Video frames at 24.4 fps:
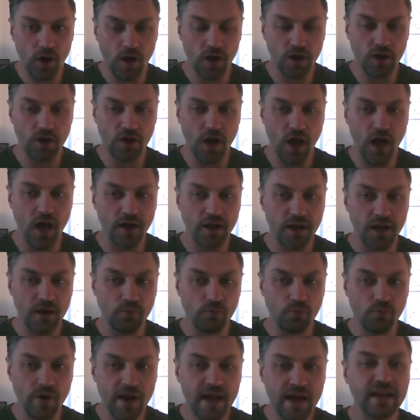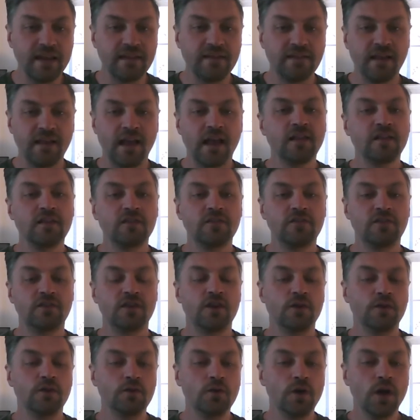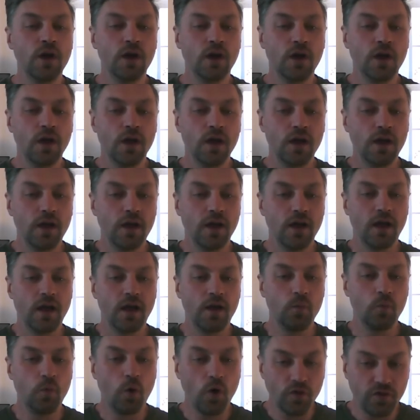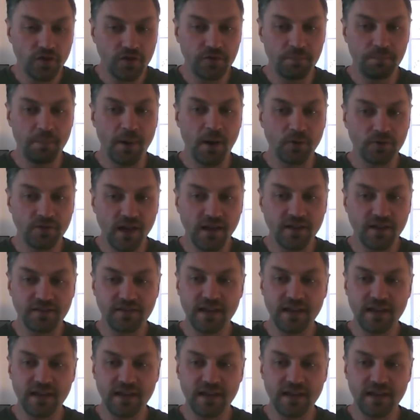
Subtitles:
and it really tells you what the spell does.